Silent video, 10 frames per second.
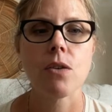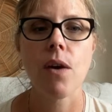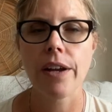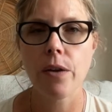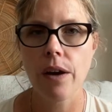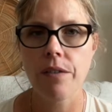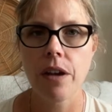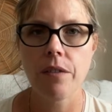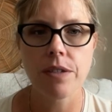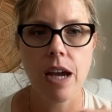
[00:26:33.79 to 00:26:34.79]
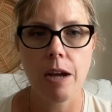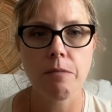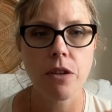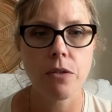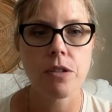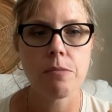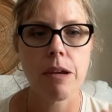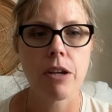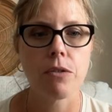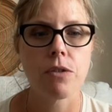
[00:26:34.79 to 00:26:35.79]
So I know I have enough time for those
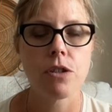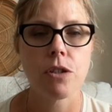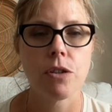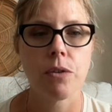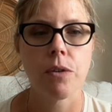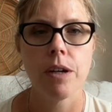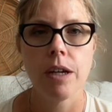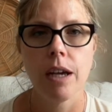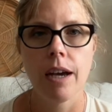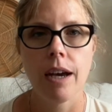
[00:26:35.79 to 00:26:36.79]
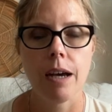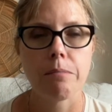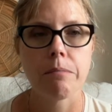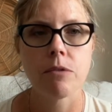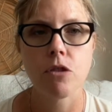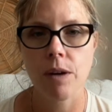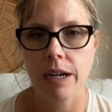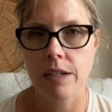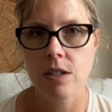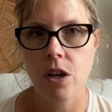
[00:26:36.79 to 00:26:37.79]
tomatoes to
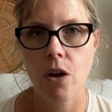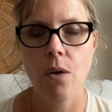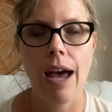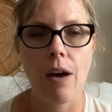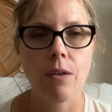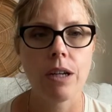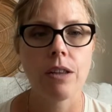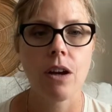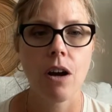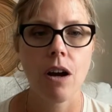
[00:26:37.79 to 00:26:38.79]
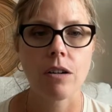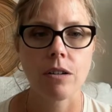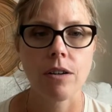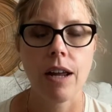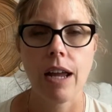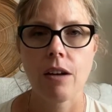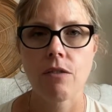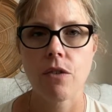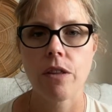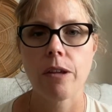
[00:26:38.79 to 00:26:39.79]
direct sow out in the garden and
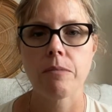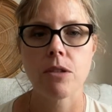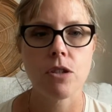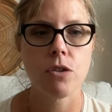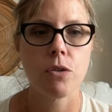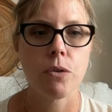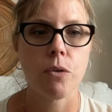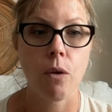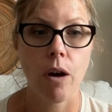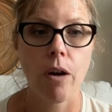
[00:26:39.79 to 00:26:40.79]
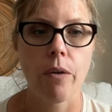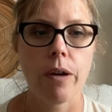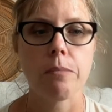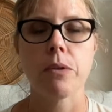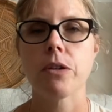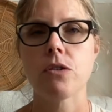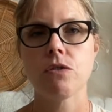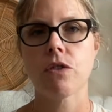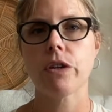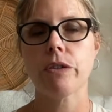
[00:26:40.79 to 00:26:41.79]
for them to grow and produce
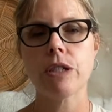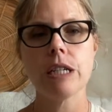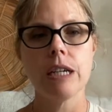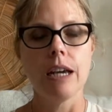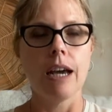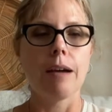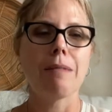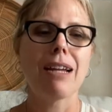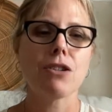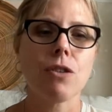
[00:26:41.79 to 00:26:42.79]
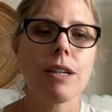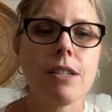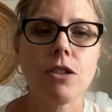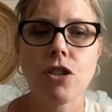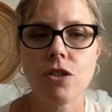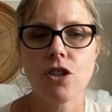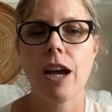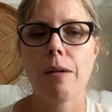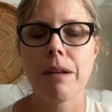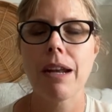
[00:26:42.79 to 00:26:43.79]
fruit. I'm not stressing just
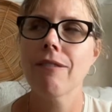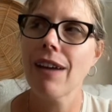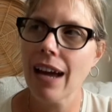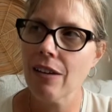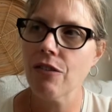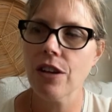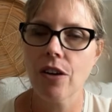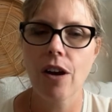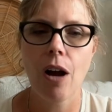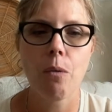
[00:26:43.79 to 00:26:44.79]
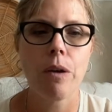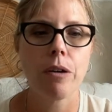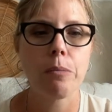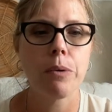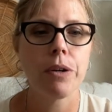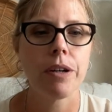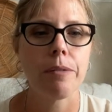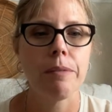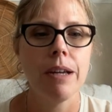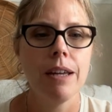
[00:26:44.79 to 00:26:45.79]
yet, but I've got to figure out where to put
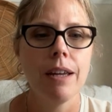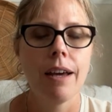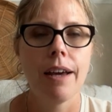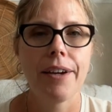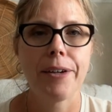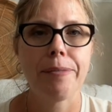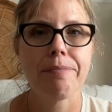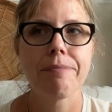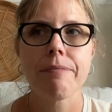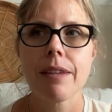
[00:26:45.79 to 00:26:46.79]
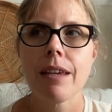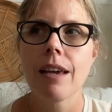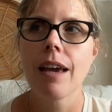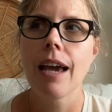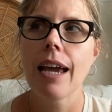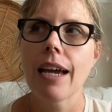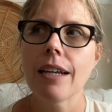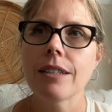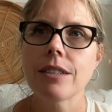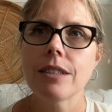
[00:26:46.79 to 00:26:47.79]
them.
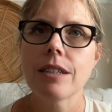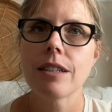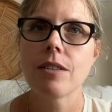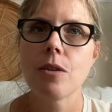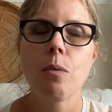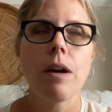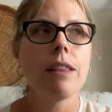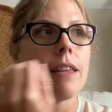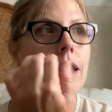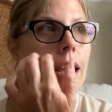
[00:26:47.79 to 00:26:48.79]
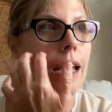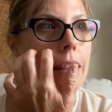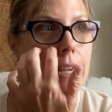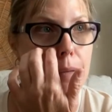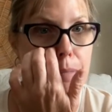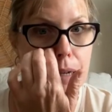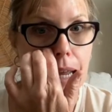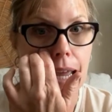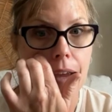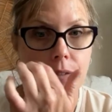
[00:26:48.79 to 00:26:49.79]
And the one thing I think I'm going to
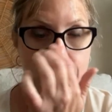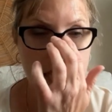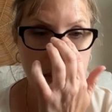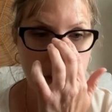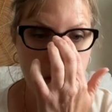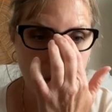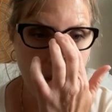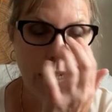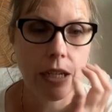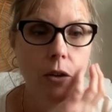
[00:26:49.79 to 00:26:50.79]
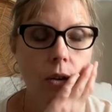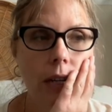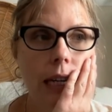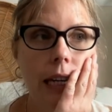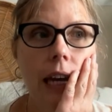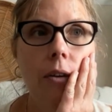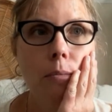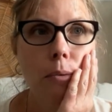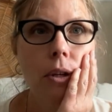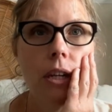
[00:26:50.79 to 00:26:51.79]
have to see about finding or getting out
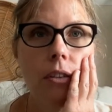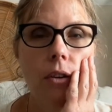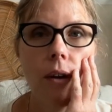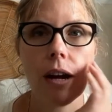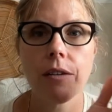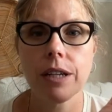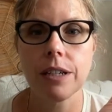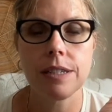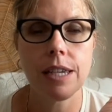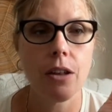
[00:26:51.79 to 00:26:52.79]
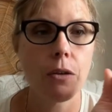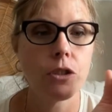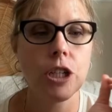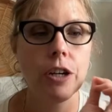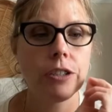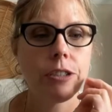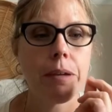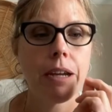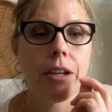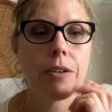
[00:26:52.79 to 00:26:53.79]
and putting in the ground is yellow cherry
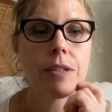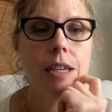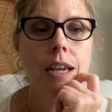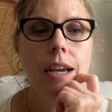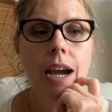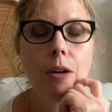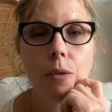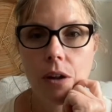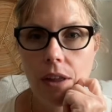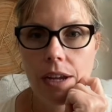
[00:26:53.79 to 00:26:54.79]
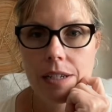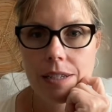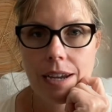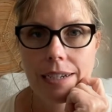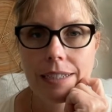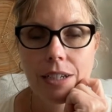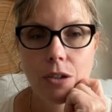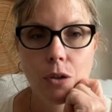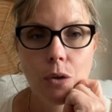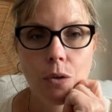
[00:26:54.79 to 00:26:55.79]
tomatoes. I realized I
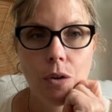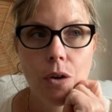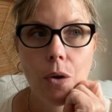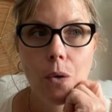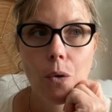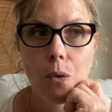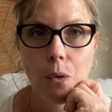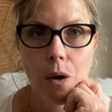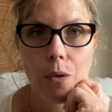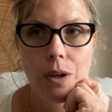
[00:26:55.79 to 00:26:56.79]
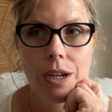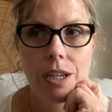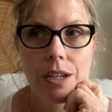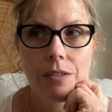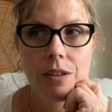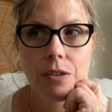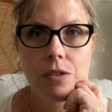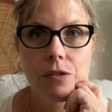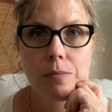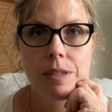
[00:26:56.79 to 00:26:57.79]
didn't grow any of those
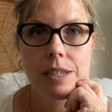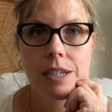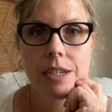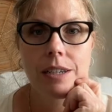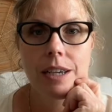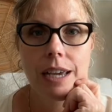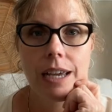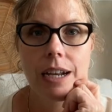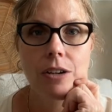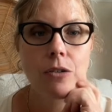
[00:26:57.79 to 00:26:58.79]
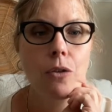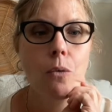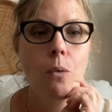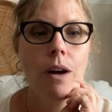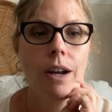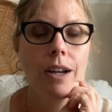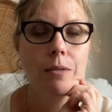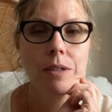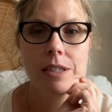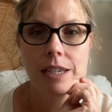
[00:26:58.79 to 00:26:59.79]
from seed, and I don't know what I
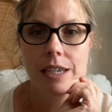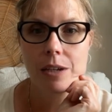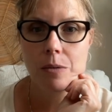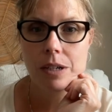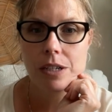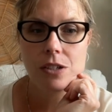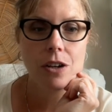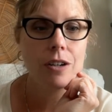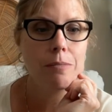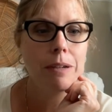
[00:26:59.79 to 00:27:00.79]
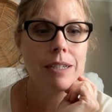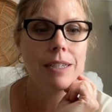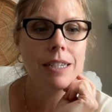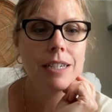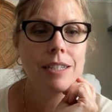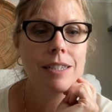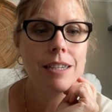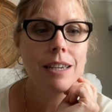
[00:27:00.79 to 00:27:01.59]
was thinking when I started my seeds.